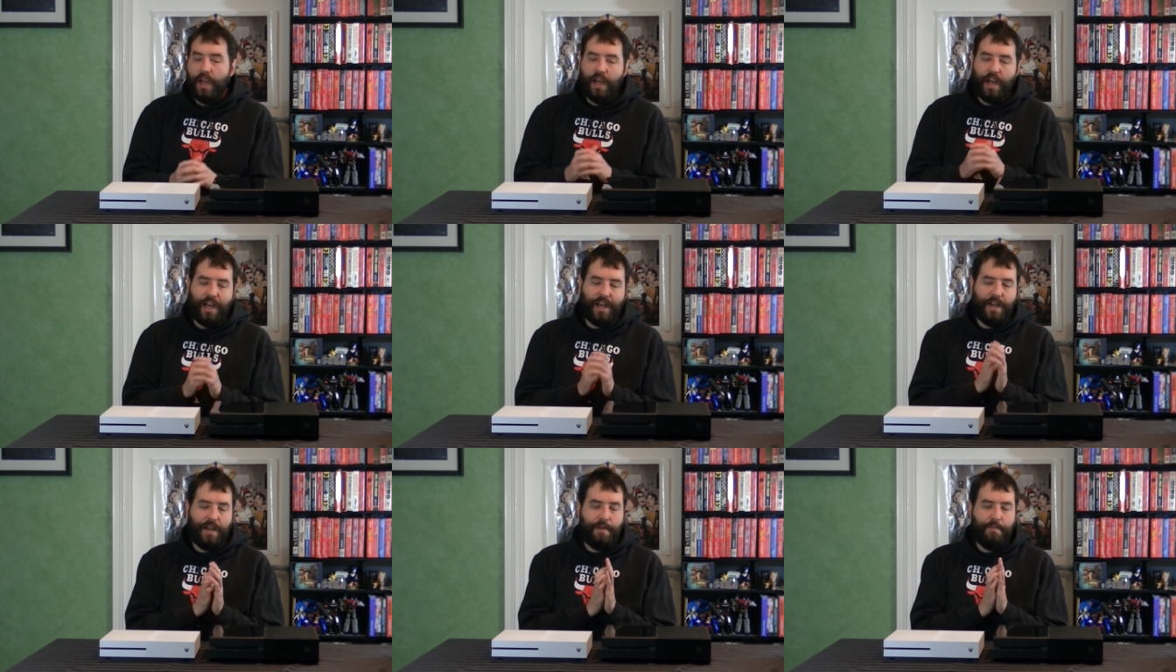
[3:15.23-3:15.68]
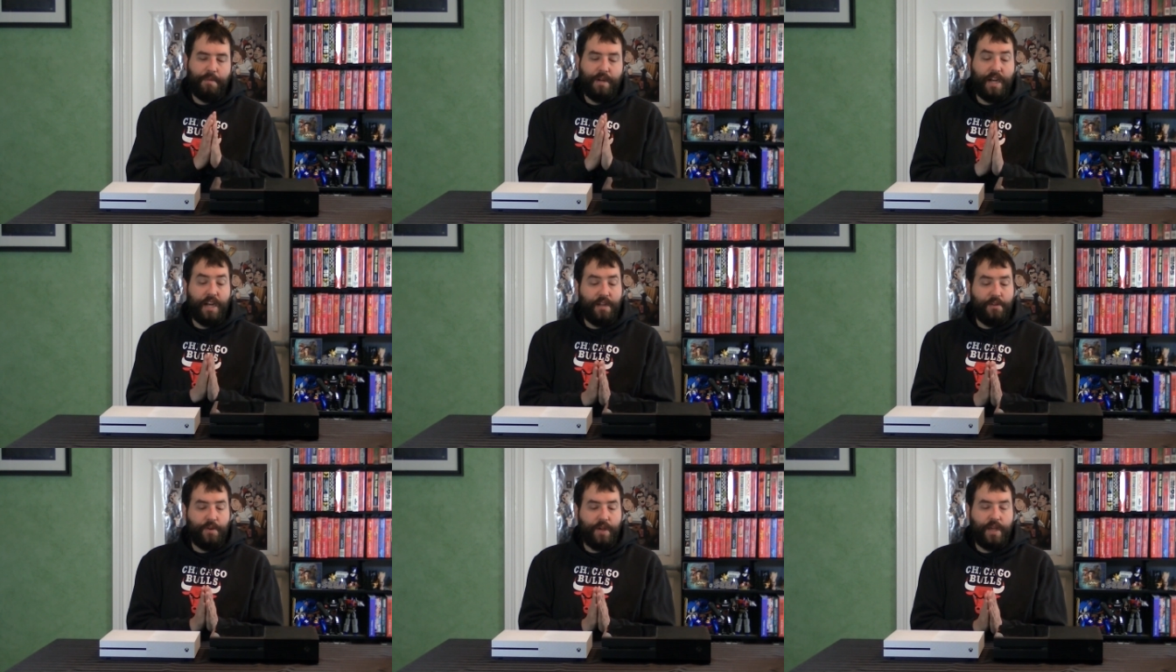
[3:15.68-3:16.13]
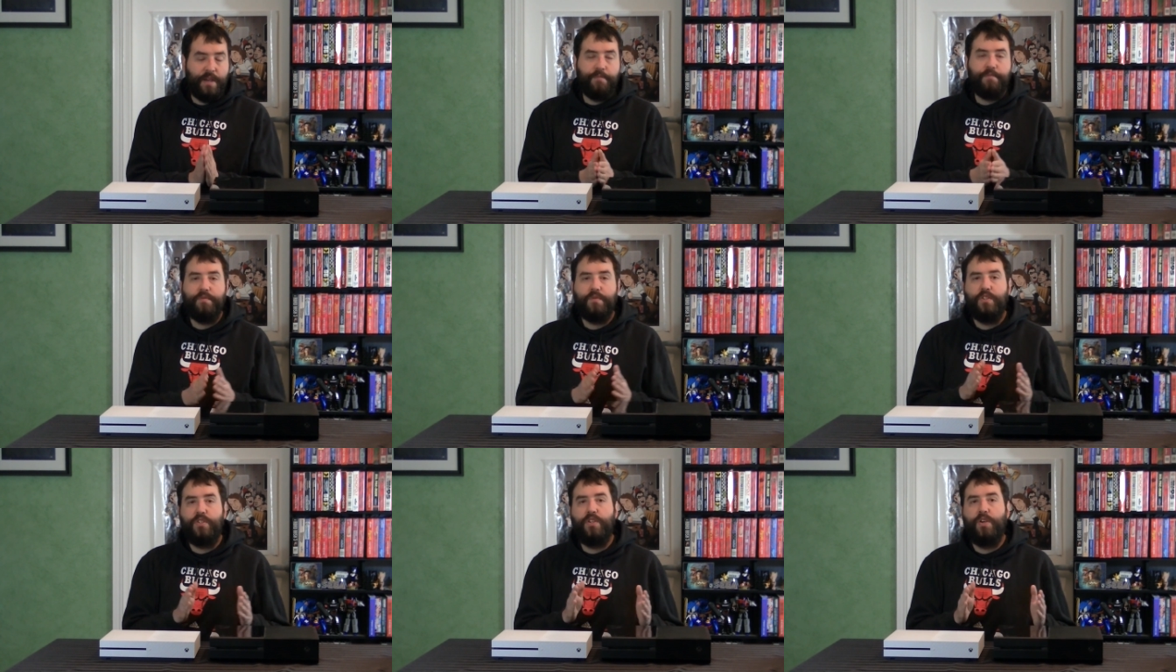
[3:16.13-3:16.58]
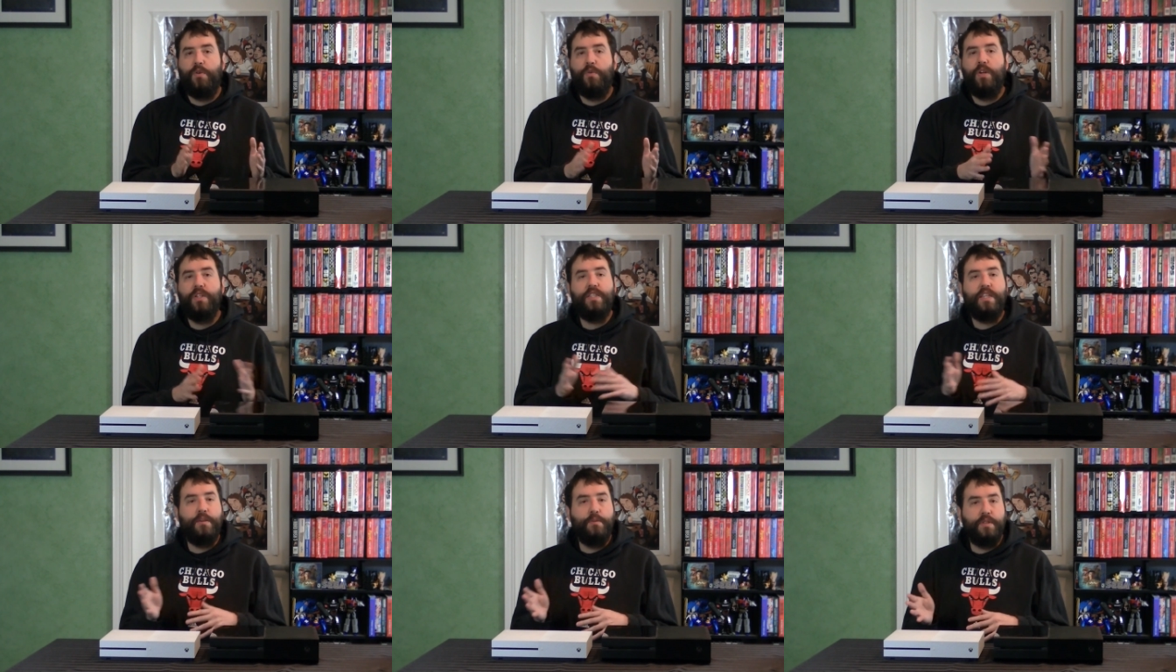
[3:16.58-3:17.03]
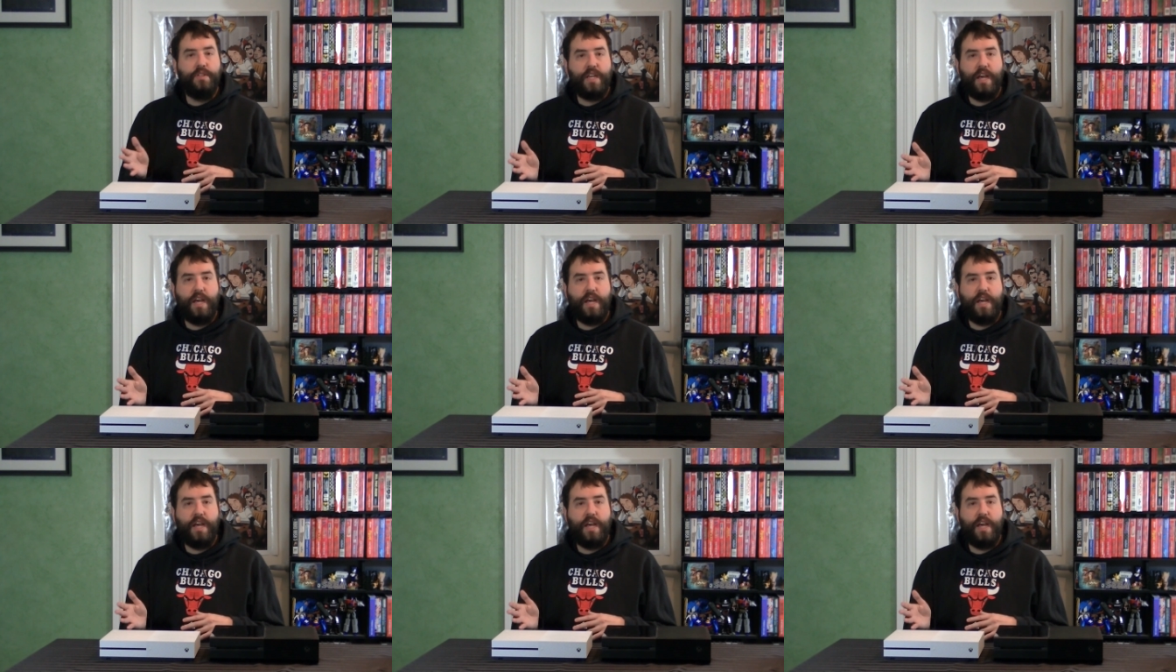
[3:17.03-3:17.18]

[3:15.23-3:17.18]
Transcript: But anyway, so once he was